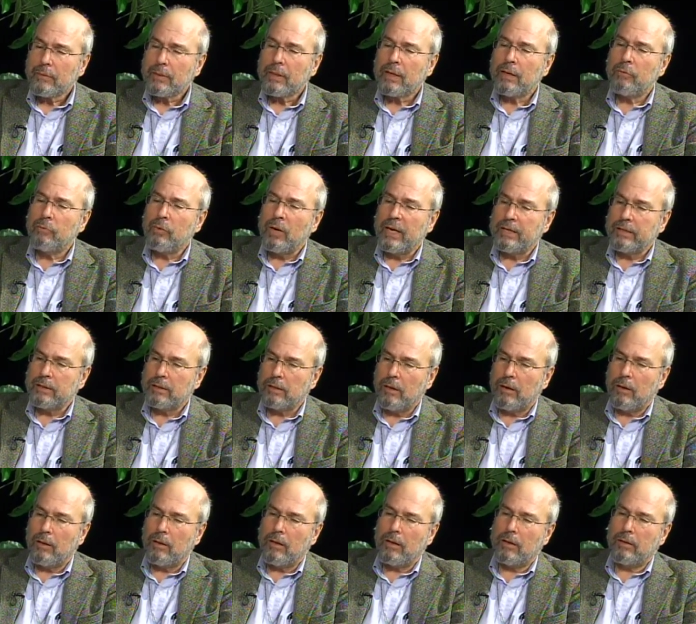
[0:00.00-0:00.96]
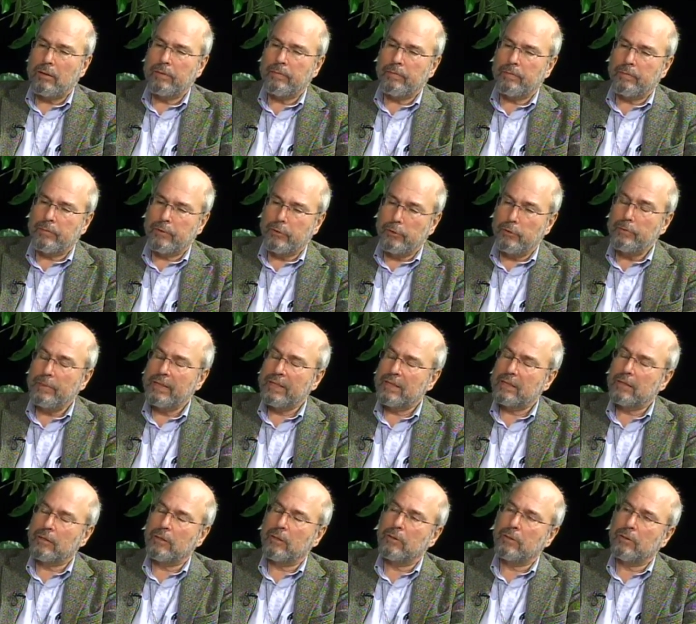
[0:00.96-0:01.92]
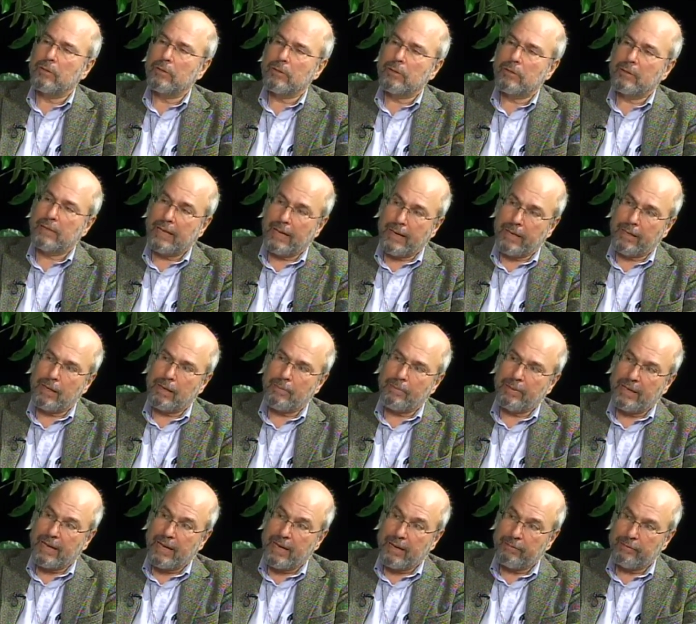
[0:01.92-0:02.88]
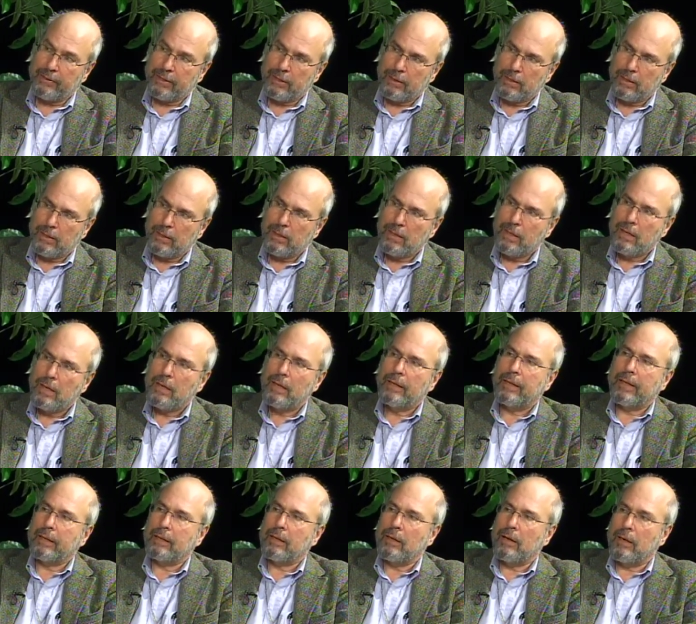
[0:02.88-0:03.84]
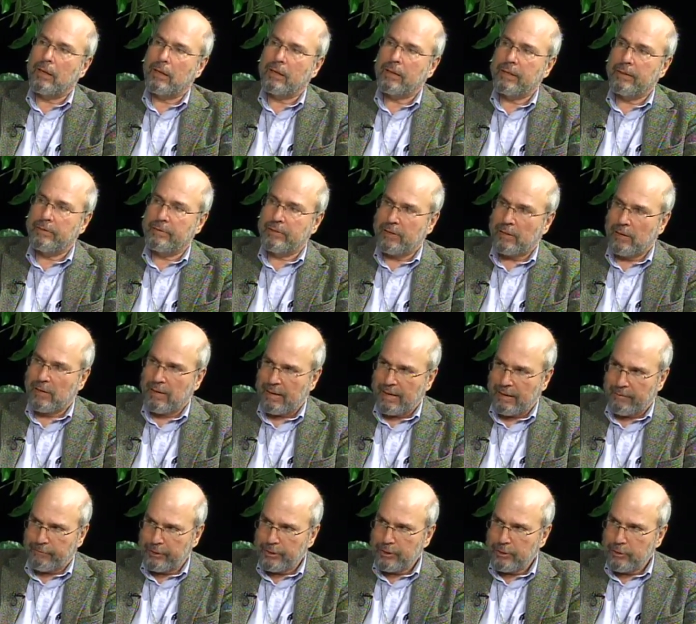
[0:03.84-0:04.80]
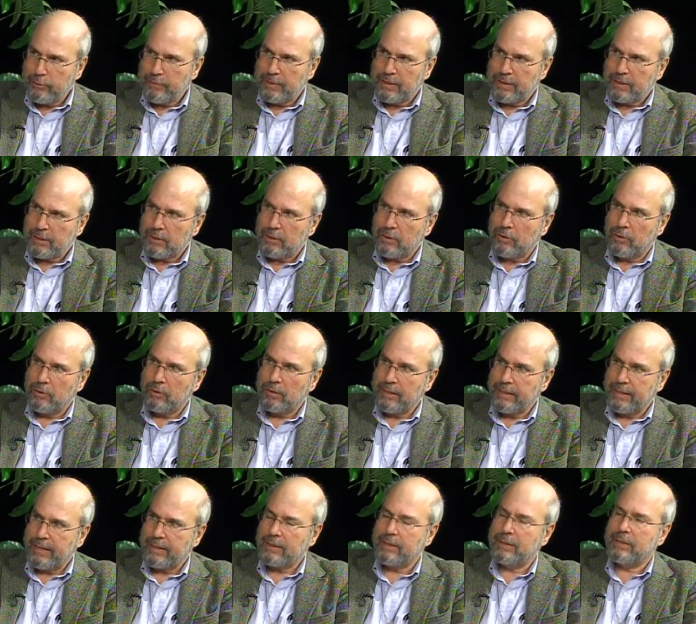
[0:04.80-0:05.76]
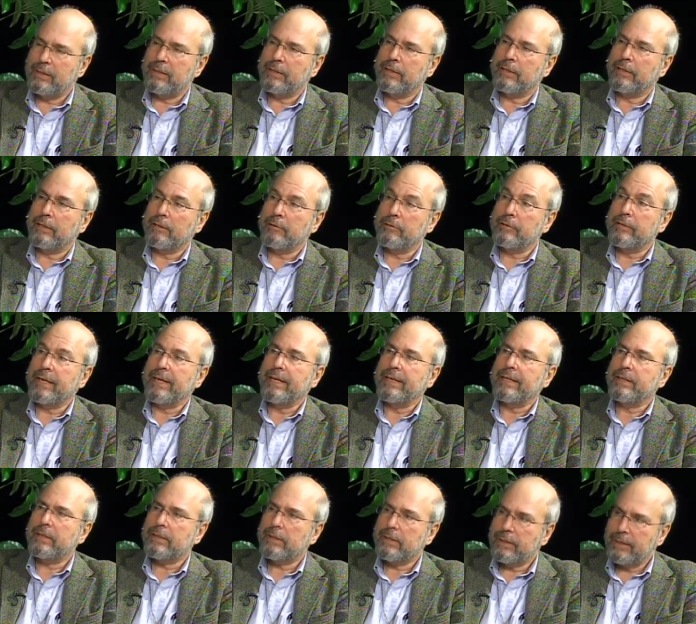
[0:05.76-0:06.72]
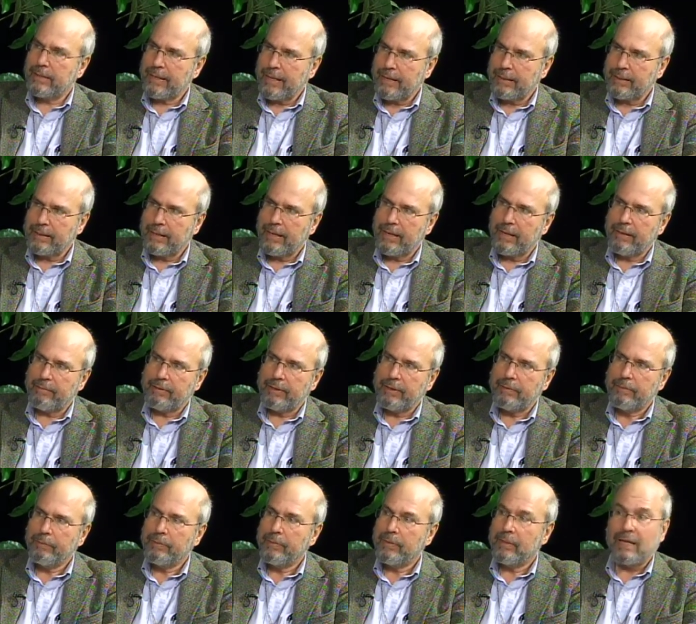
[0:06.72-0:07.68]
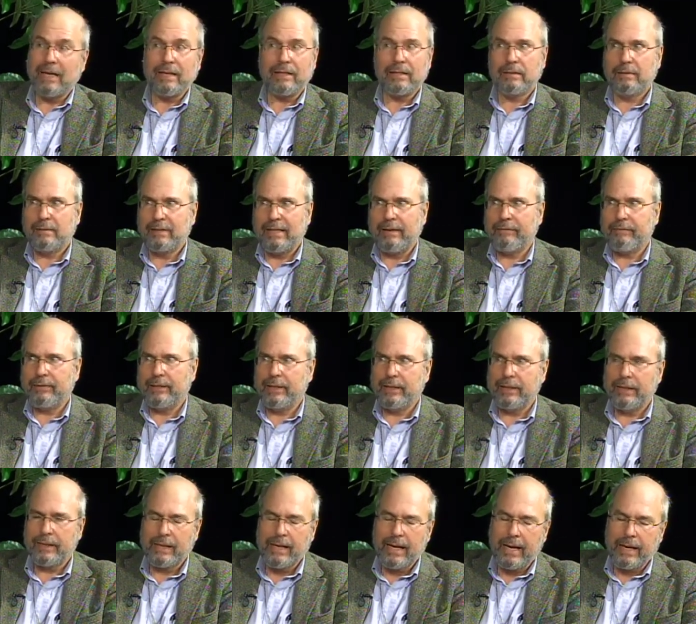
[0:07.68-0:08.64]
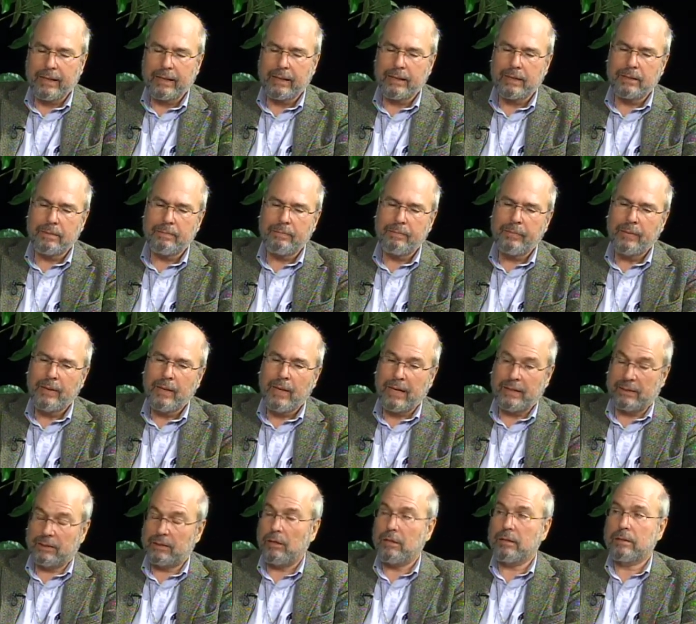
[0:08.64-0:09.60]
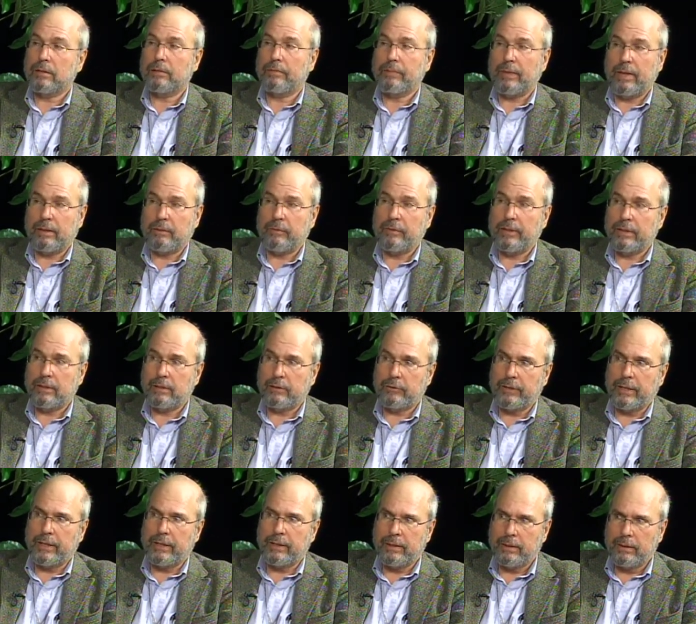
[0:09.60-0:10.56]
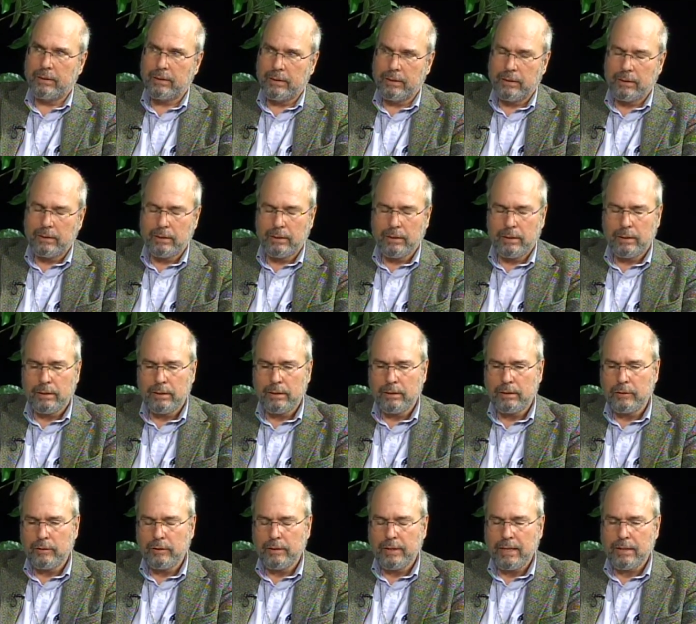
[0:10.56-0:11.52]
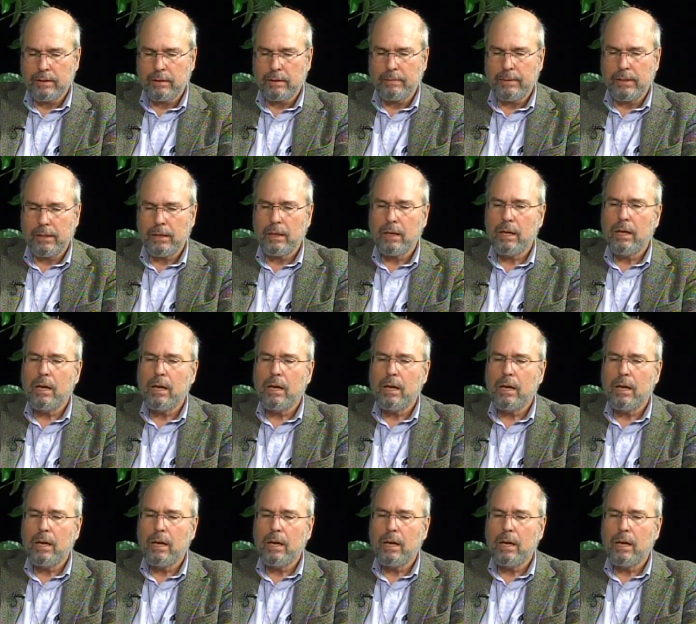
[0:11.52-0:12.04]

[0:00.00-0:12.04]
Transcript: wants all human souls to end up in heaven. That God gives every human soul the necessary grace to get to heaven. That's definitely in the Catechism, and it's also, by the way, straight in the in the New Testament.